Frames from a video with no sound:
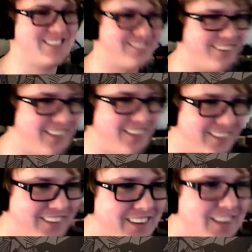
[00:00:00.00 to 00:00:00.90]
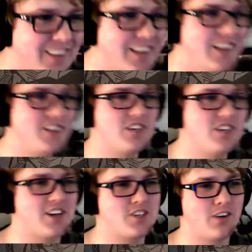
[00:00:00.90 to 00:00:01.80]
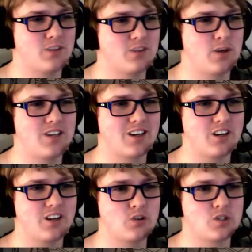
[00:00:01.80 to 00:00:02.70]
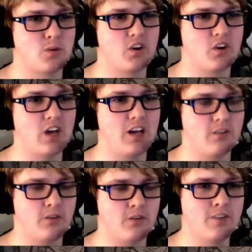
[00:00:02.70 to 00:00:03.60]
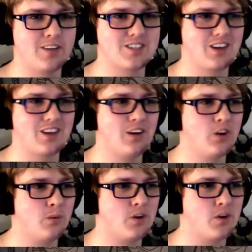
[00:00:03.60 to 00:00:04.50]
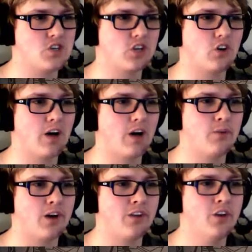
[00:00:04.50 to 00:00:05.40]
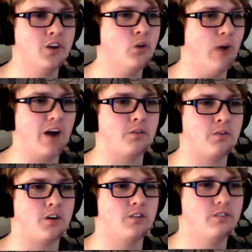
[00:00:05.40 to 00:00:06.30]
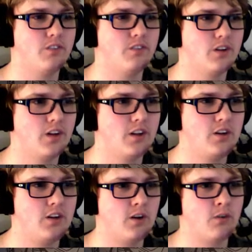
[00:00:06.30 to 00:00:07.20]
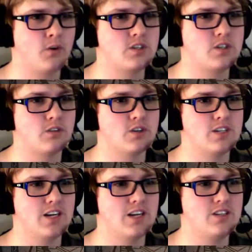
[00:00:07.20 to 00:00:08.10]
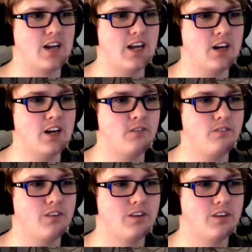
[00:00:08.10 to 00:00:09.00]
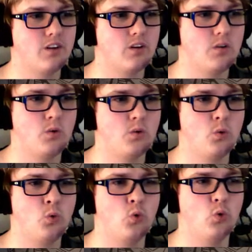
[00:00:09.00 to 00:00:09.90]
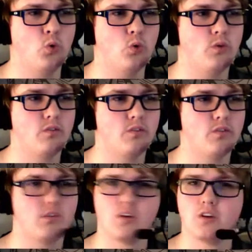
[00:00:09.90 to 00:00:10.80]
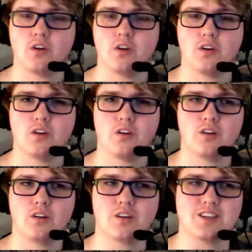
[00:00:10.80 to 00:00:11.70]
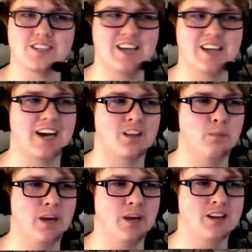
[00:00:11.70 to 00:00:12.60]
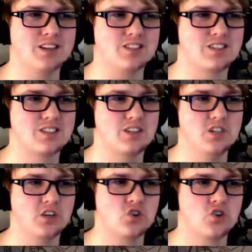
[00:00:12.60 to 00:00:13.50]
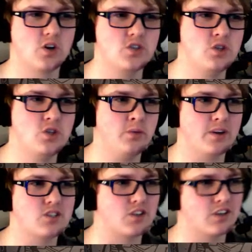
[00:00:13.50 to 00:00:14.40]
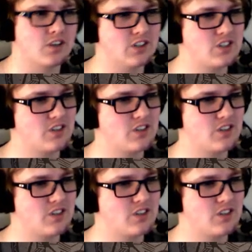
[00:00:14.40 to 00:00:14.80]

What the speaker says: Woohoo! You dodge the rocks by ducking into a small cave. A few minutes later, you emerge and climb around the new rockfall. You hear a voice somewhere say, "Did I hit him?" Ooh. Let's attack the bandits. The dealer draws you 2 monster cards.